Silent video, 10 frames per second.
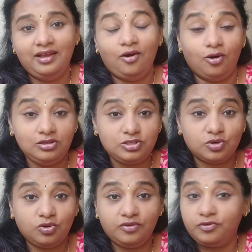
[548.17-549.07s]

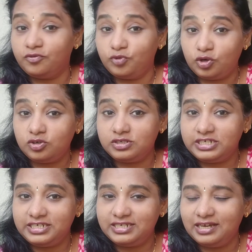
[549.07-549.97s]
Also, if you have not
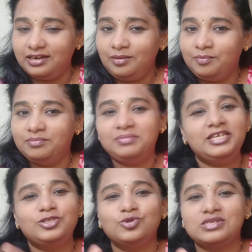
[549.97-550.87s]
already done,
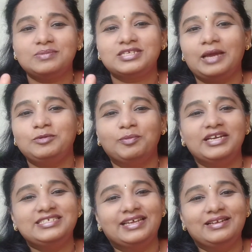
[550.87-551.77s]
please do subscribe to my
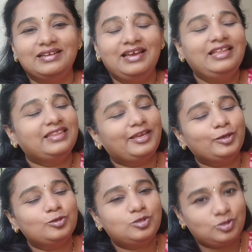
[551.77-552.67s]
channel. Thank
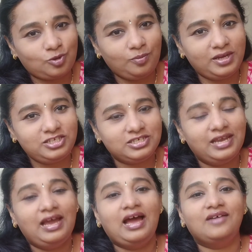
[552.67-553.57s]
you so much.
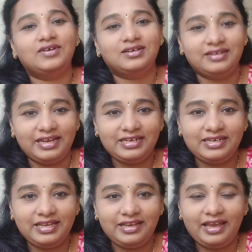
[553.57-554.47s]
Have a great
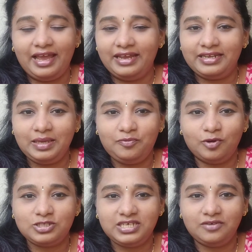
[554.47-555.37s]
day and keep
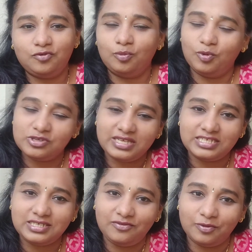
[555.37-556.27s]
watching for more
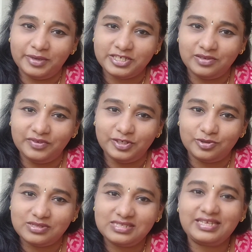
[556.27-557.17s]
such informational
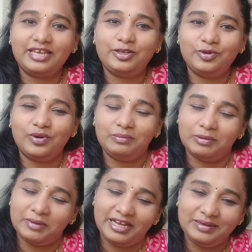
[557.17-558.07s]
videos. Thank you and
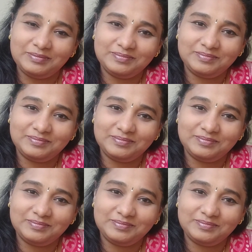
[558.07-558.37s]
bye-bye.